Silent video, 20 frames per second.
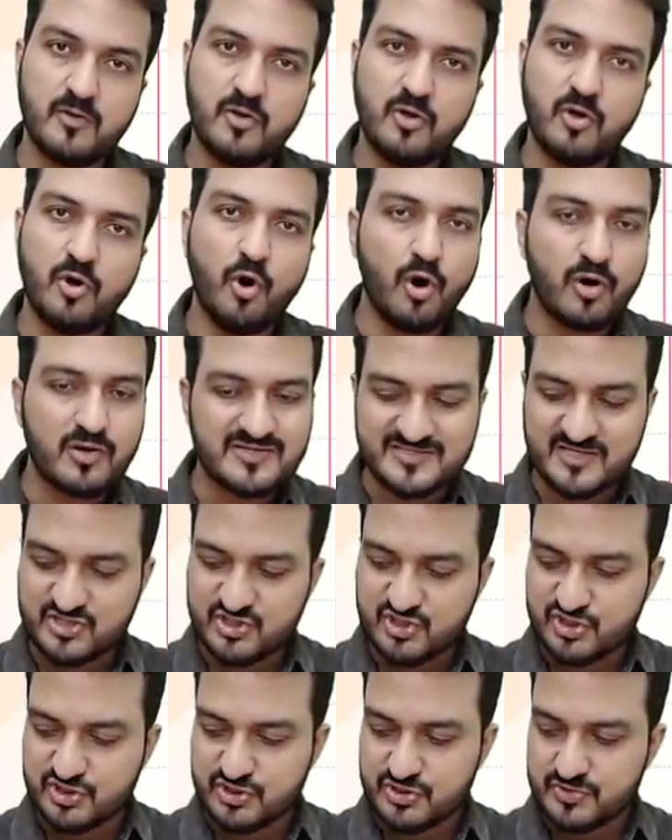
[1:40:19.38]
Or
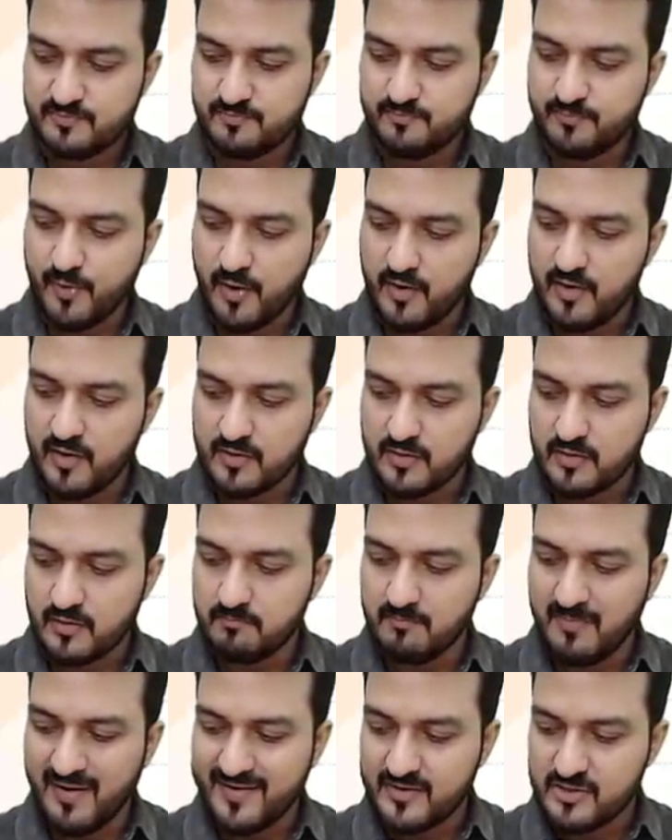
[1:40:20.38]
such product
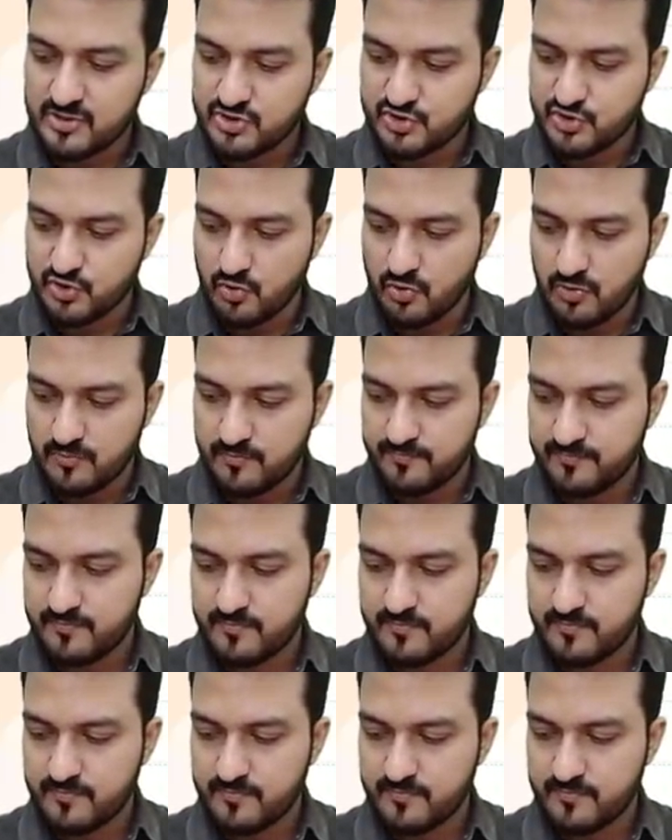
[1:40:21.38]
might show